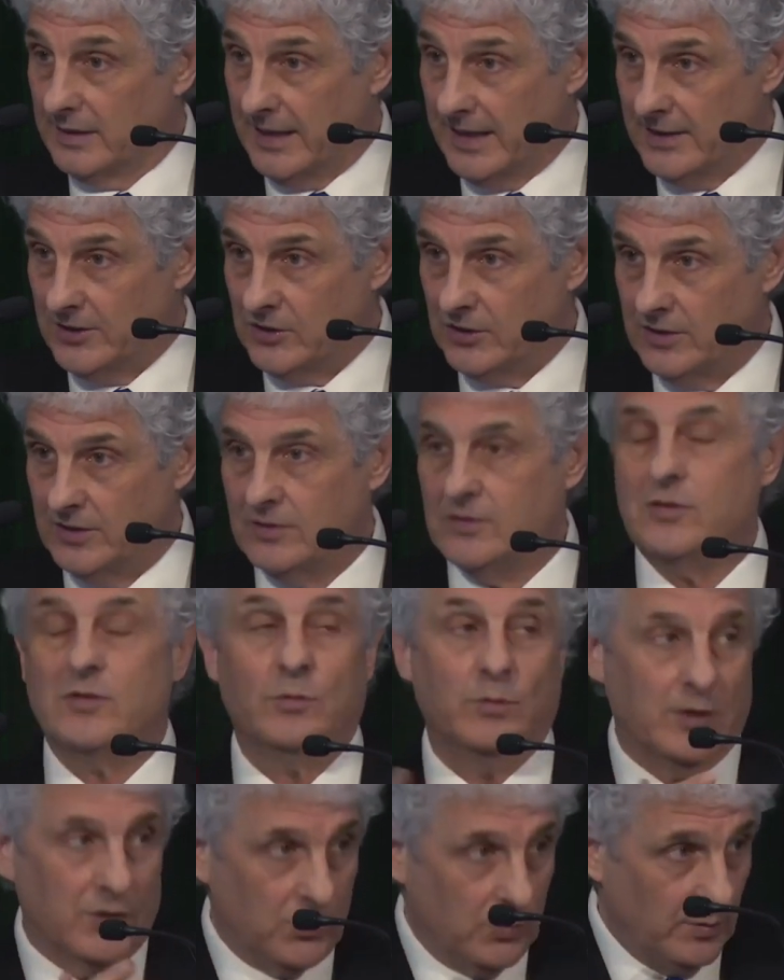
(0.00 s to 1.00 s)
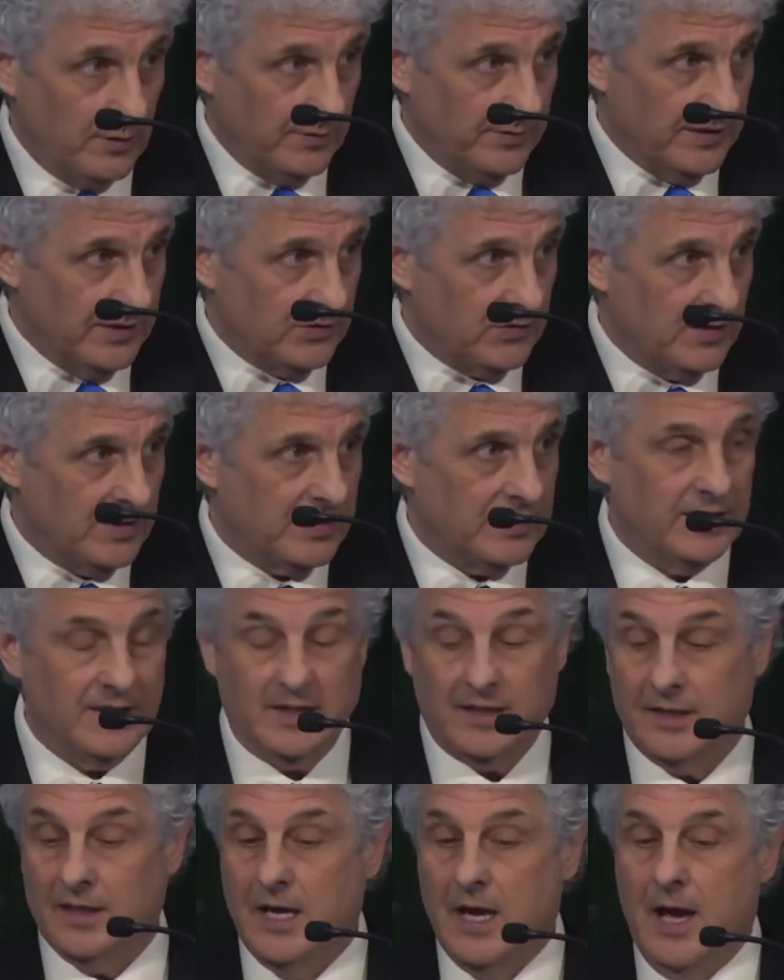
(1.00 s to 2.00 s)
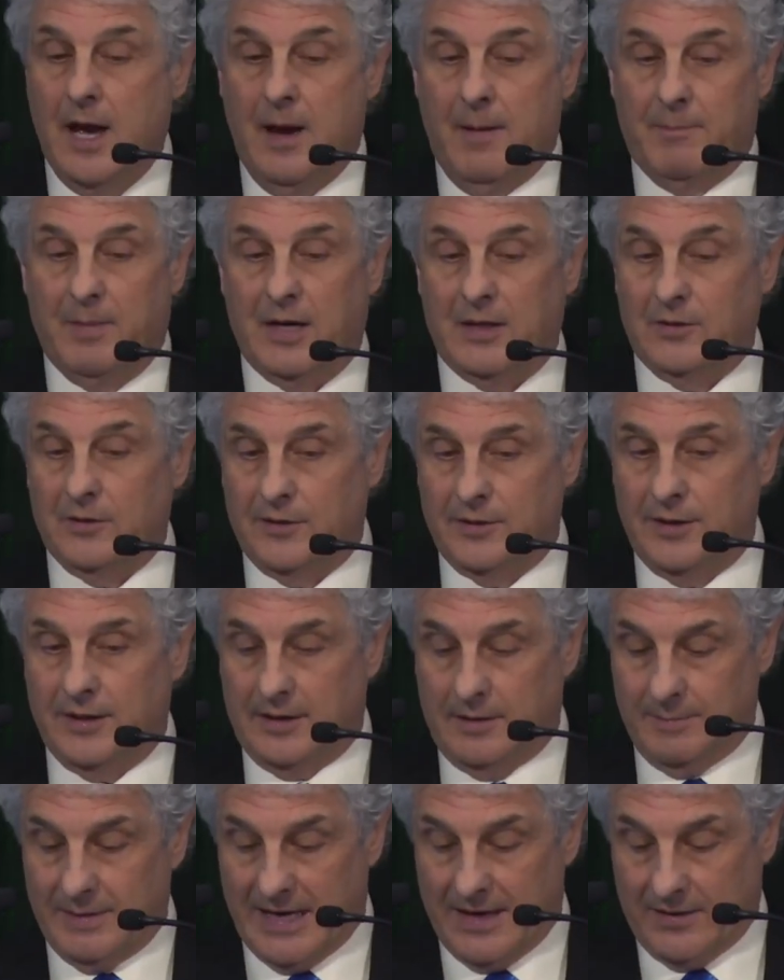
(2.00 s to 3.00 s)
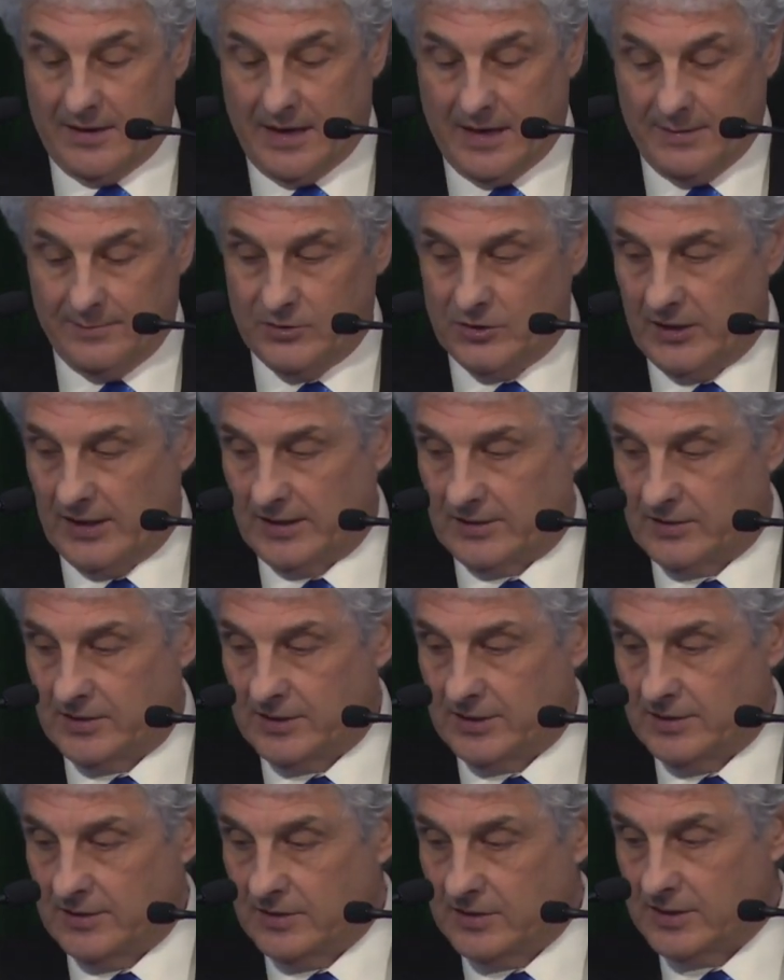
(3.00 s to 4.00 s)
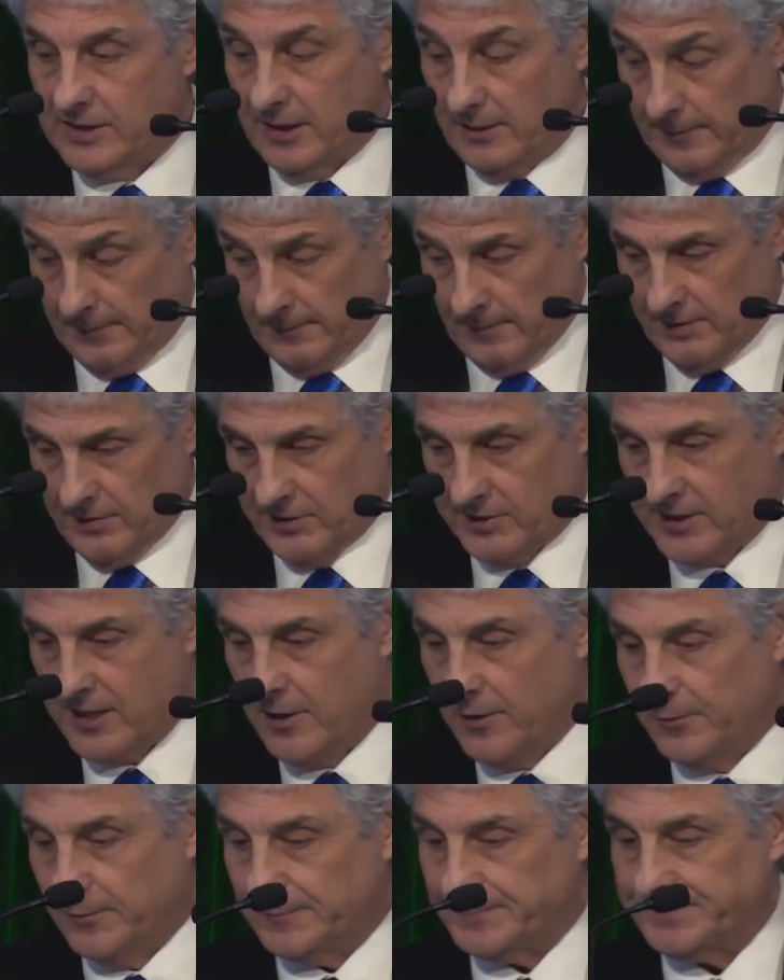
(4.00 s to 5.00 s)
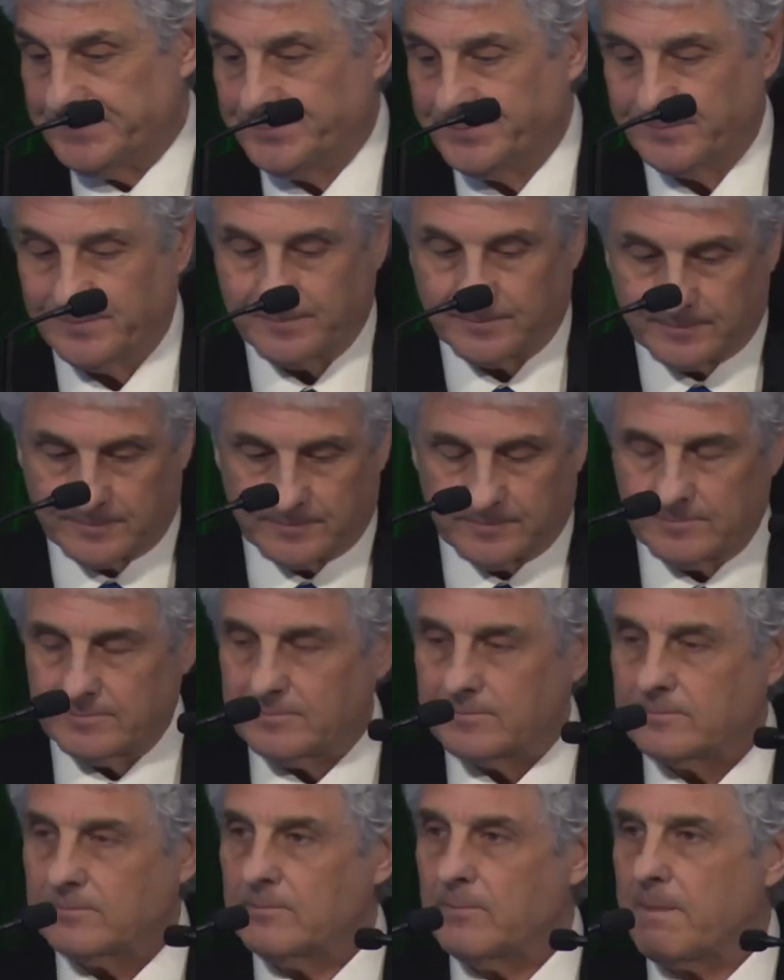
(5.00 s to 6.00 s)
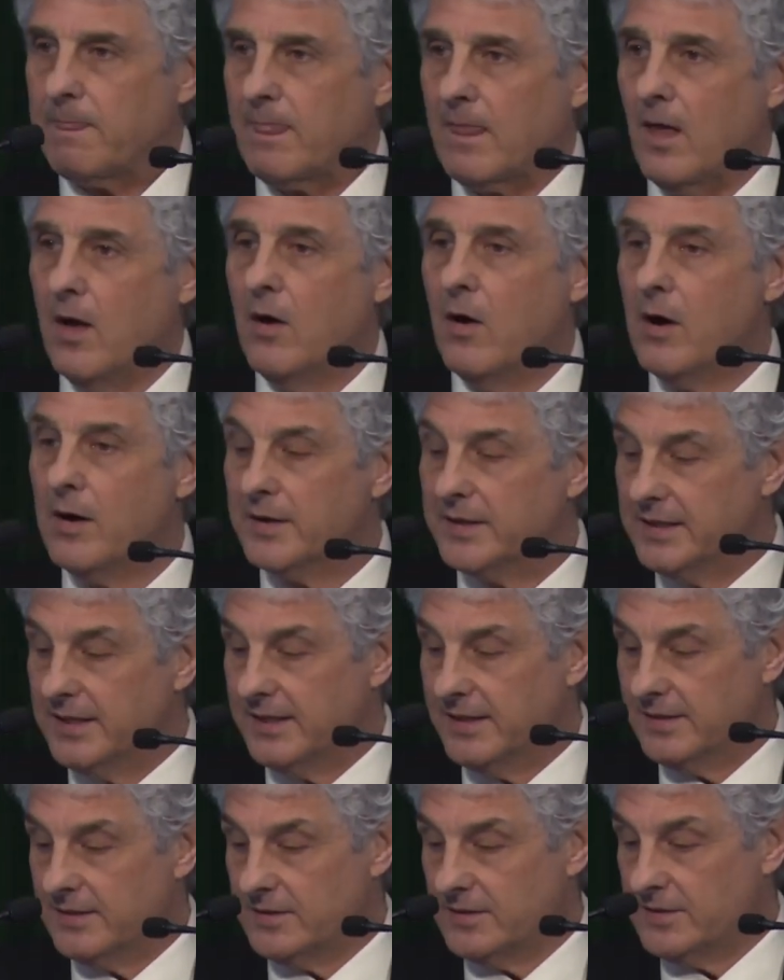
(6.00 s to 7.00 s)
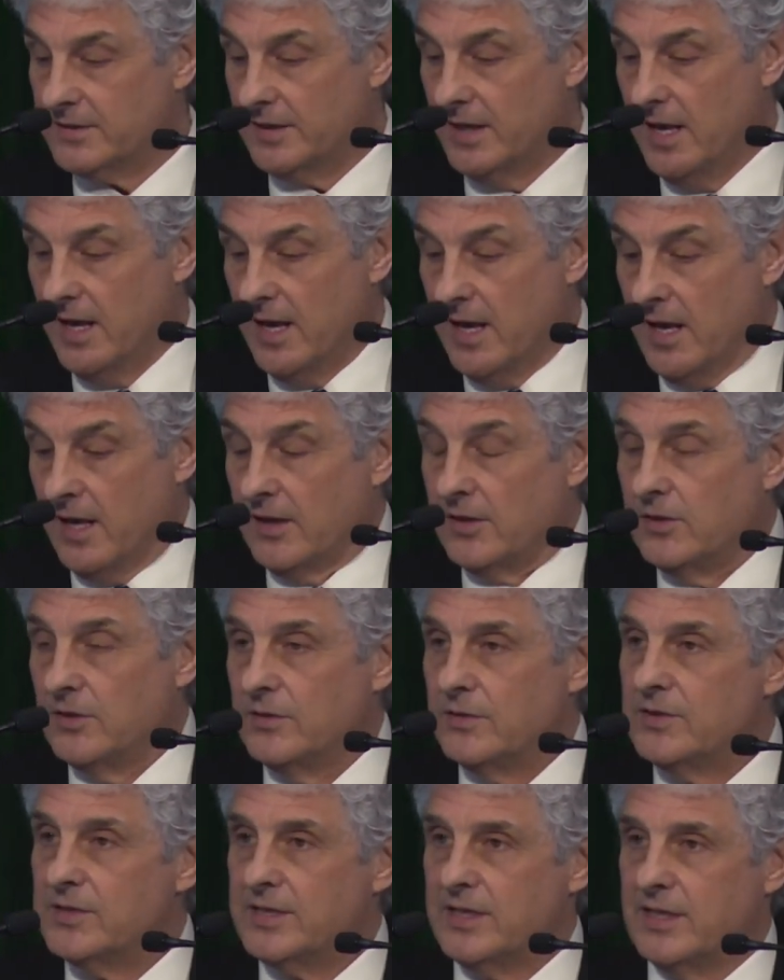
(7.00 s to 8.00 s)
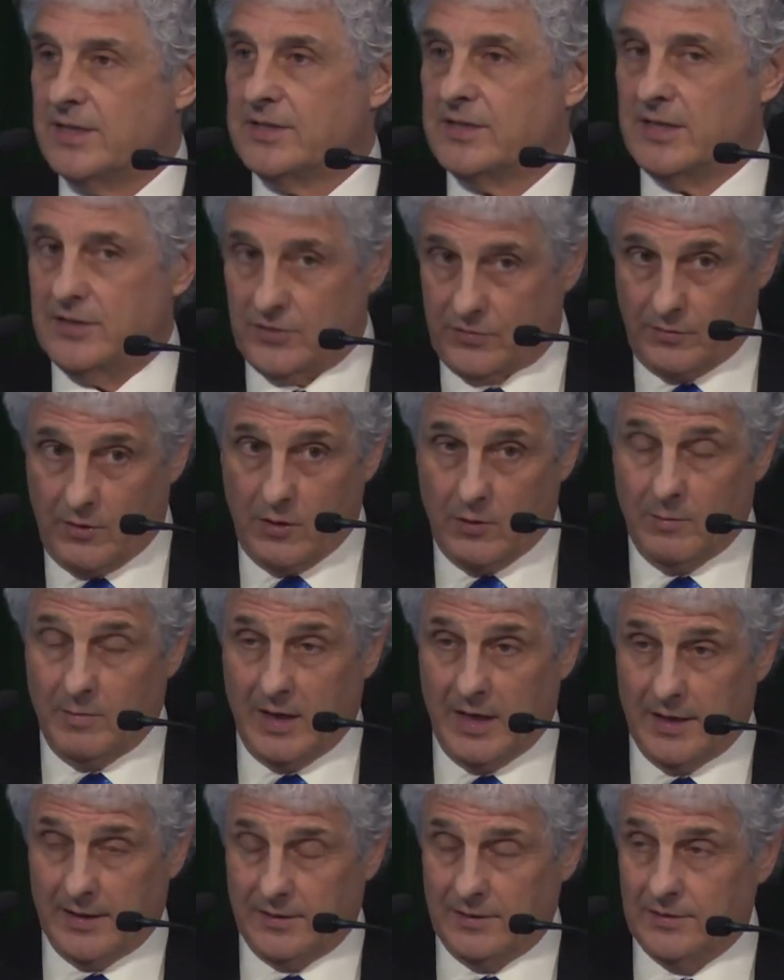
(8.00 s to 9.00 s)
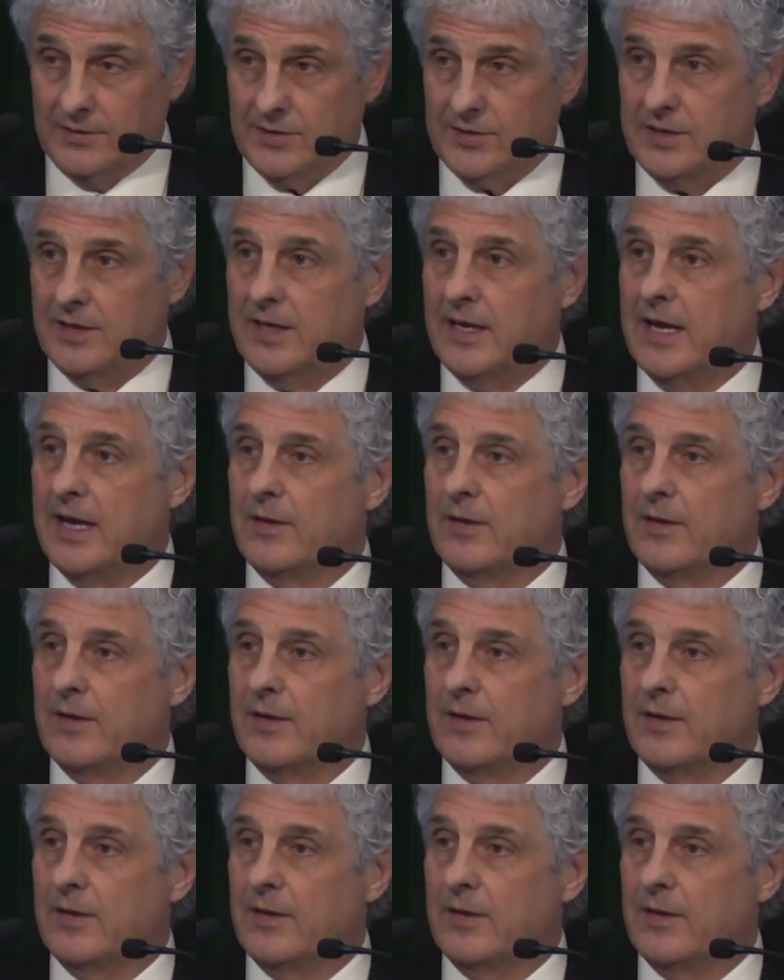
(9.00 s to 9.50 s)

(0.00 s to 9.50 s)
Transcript: relations, which we're interested in, but learning about objects. So, our kids use us as role models,